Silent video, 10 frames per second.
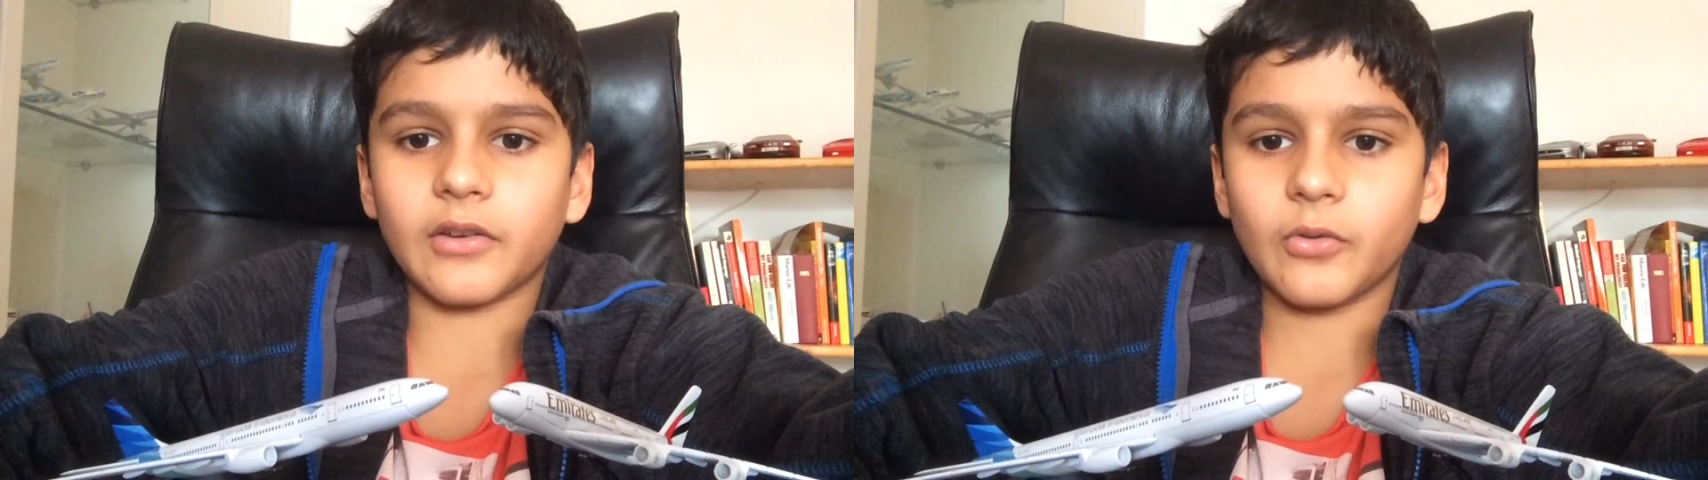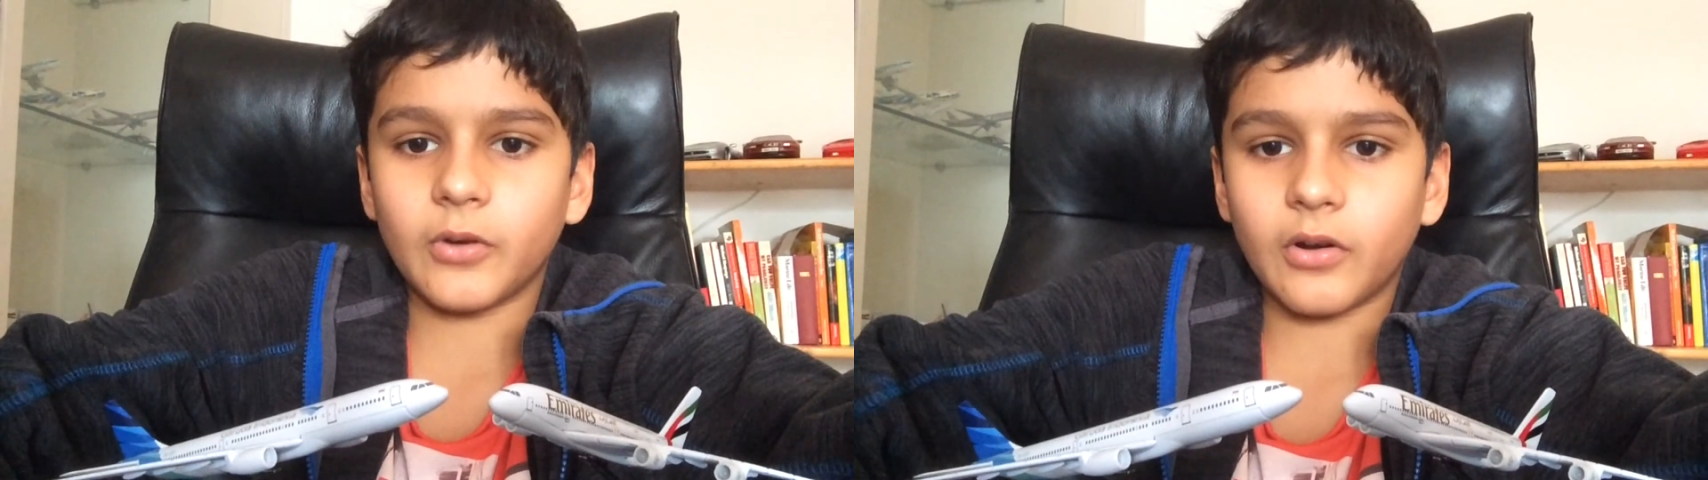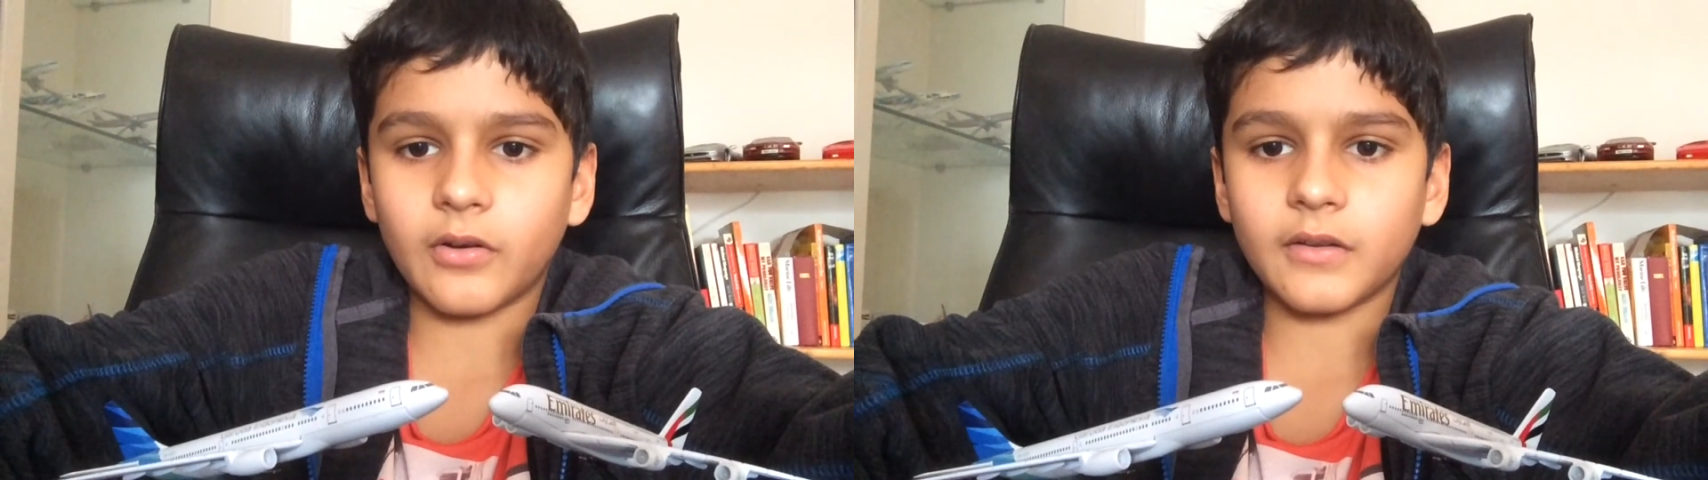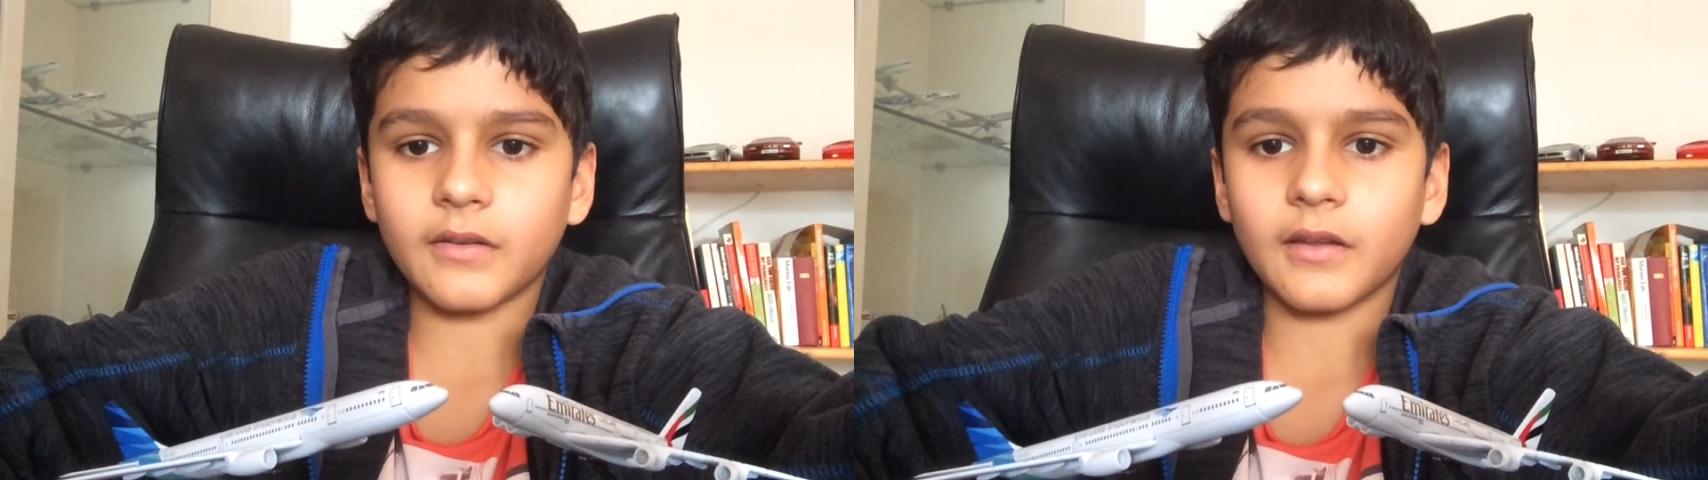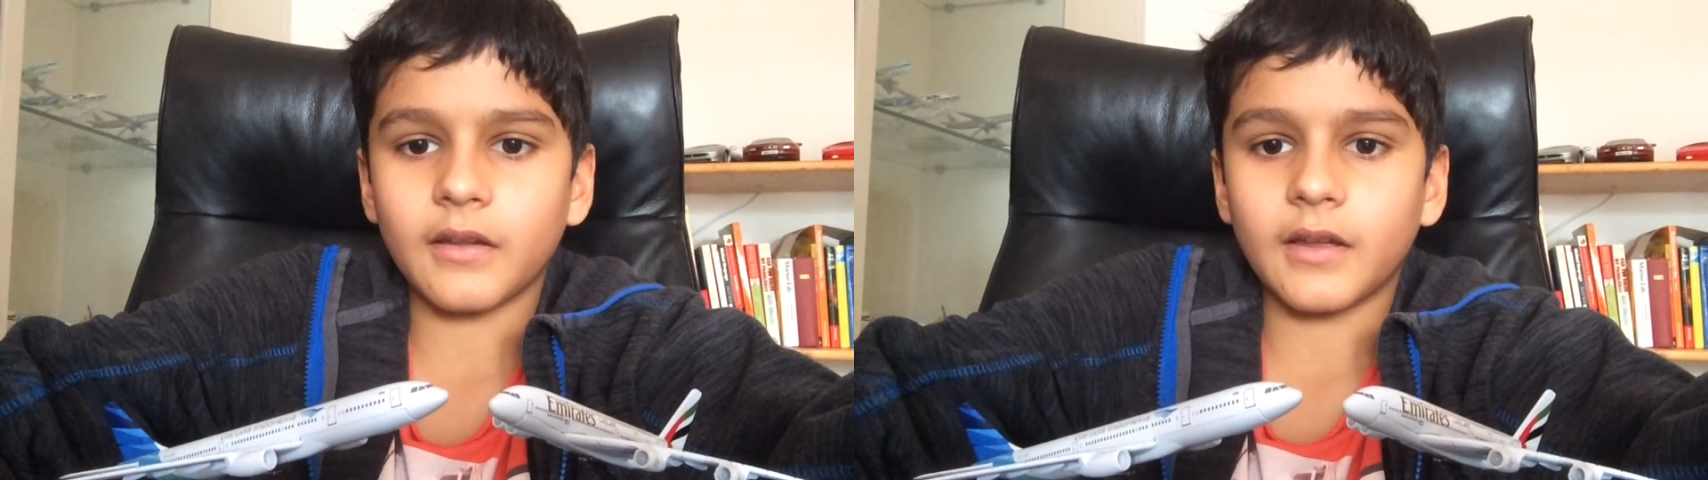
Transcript: euros,